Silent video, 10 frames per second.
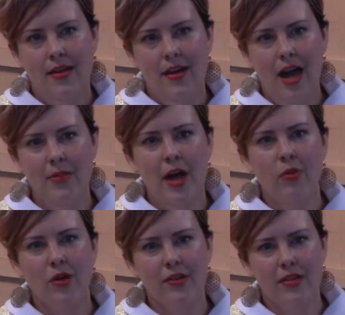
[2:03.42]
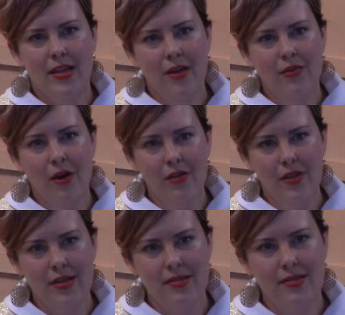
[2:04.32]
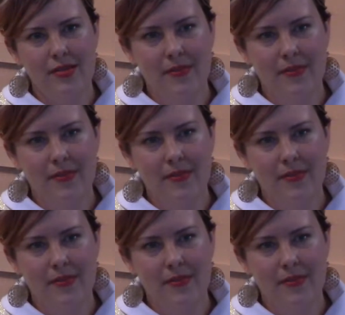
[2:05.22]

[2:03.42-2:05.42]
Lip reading: I'm not worthy of all this."